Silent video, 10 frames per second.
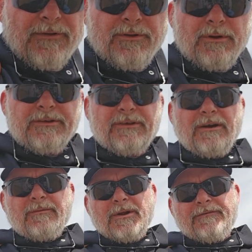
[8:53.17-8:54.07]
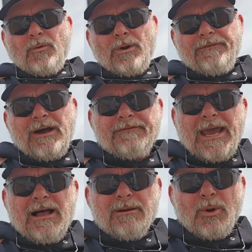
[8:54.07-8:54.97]
for the U.S. government in .45
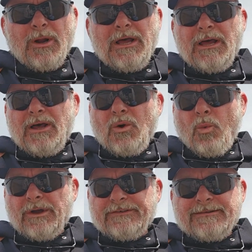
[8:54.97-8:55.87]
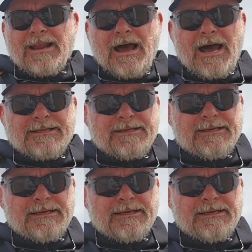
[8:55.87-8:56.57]
caliber was not